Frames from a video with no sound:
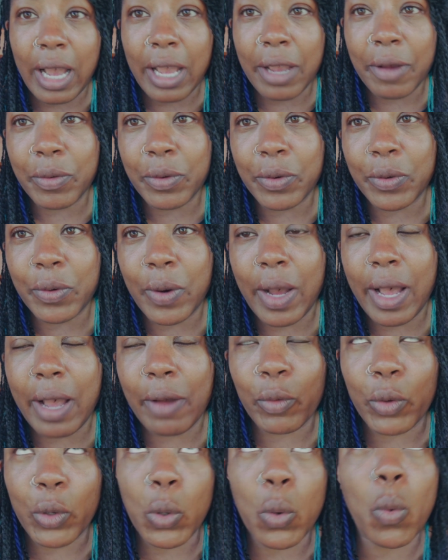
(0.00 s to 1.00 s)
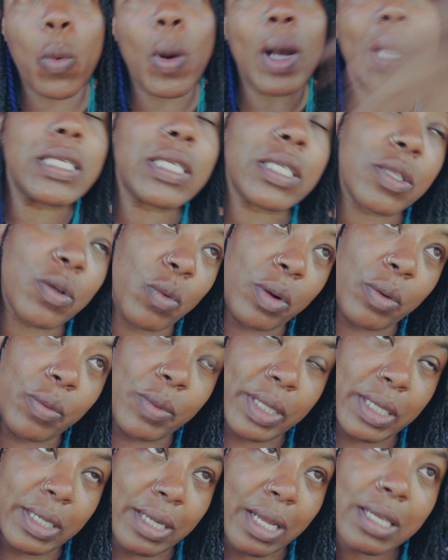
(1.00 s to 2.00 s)
I will request the one
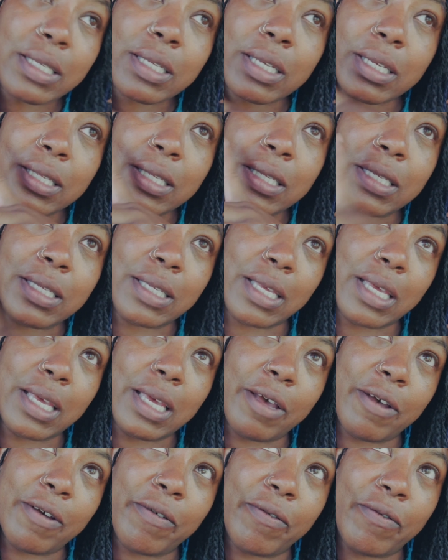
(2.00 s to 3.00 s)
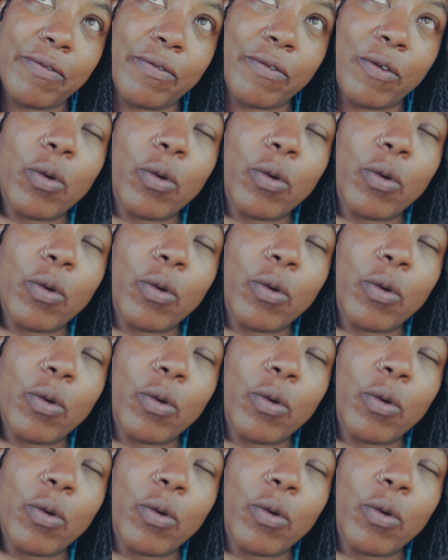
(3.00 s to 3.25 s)
with the desk and see if,